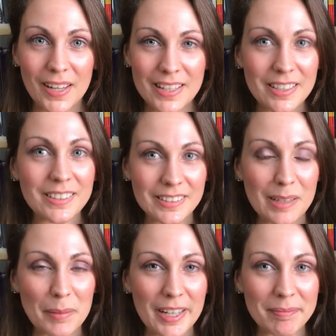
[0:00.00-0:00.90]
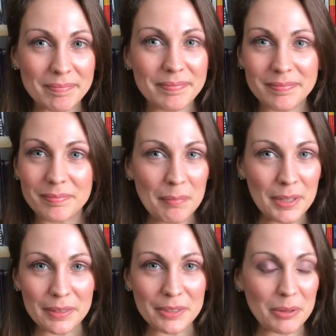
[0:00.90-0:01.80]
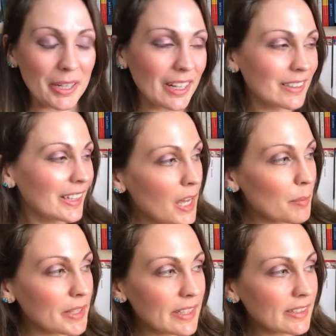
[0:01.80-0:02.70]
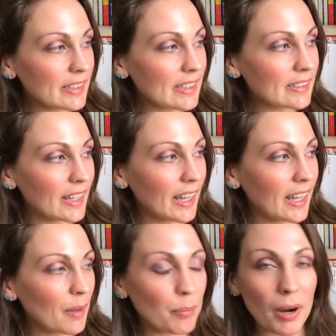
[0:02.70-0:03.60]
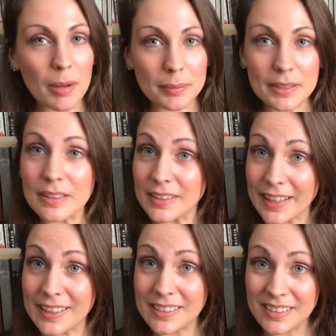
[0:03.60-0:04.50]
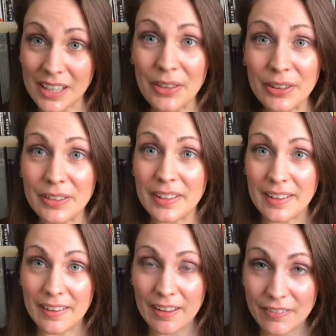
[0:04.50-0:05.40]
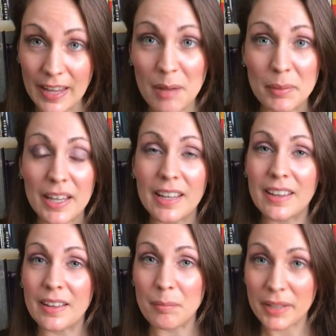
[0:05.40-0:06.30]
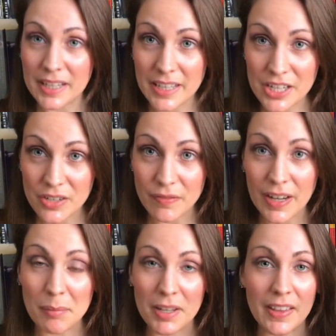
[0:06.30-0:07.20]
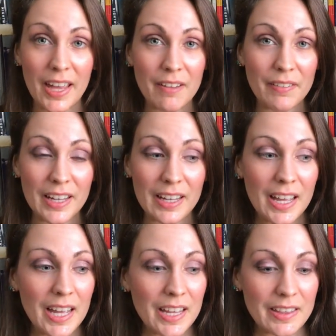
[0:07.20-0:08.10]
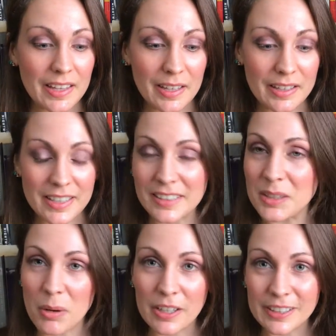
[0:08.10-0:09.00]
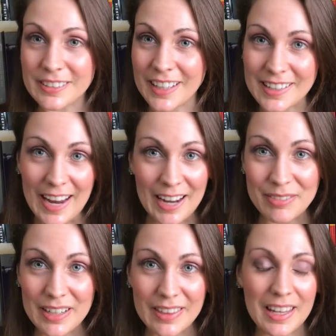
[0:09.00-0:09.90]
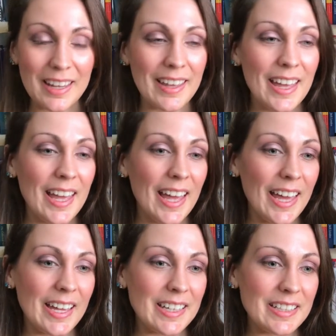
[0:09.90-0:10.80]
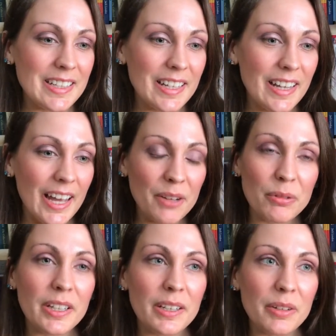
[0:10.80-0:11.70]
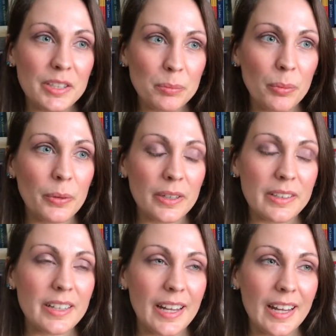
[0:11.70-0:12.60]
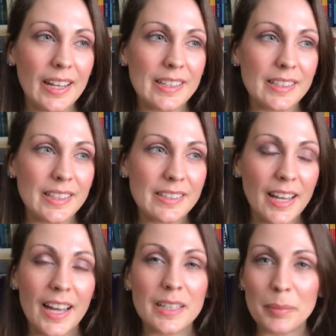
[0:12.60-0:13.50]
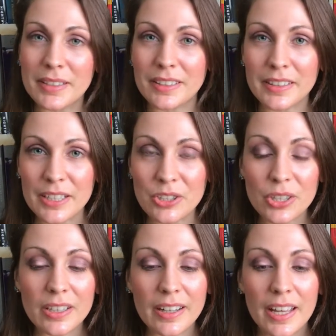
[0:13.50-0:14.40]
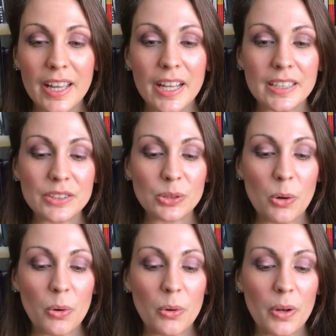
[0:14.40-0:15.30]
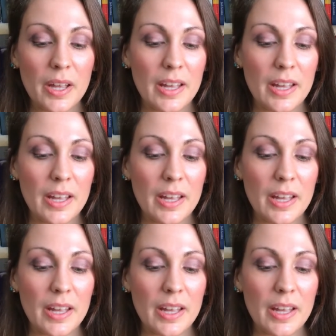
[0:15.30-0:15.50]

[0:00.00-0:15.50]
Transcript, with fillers: it does need a map, middle of nowhere. But this is a proper, like, southern family plantation family. They have like the Tennessee Walkers and everything. And Henry is born and his dad is basically a jerk and so